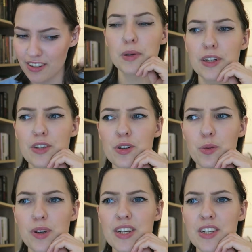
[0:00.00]
Because
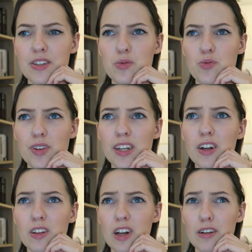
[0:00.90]
Norwegians read
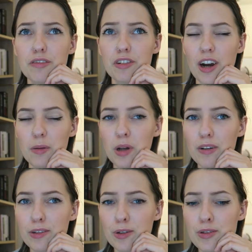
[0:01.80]
a lot of crime
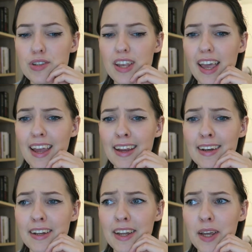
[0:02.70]
novels
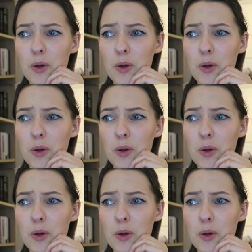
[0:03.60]
and